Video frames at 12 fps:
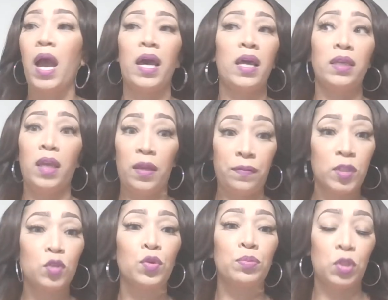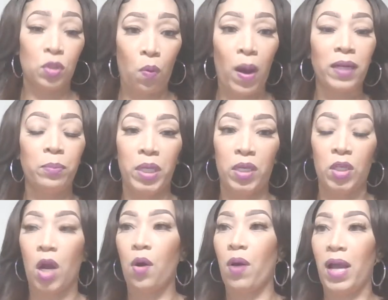I gave this scripture quite a bit,
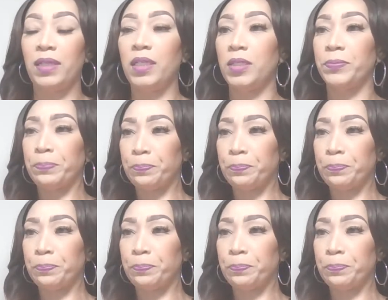y'all. I did.